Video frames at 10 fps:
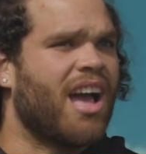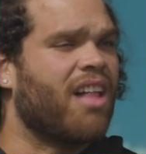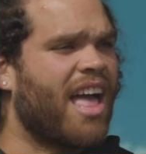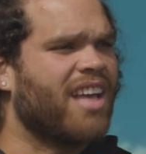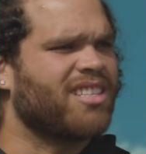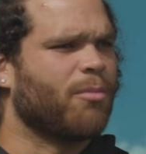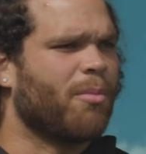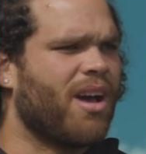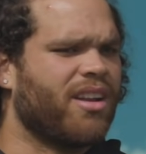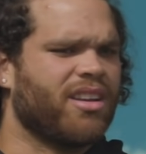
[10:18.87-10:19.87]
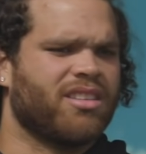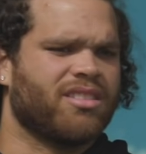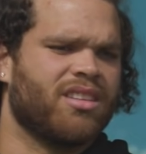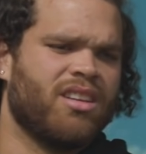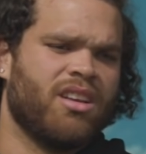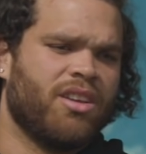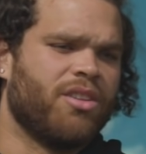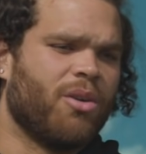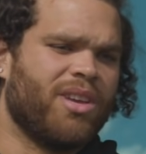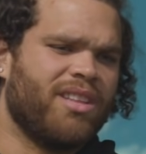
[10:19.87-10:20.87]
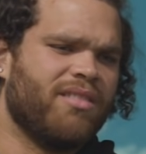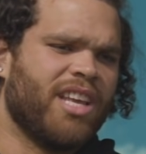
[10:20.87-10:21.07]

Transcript: I'll ask him about it because you know he,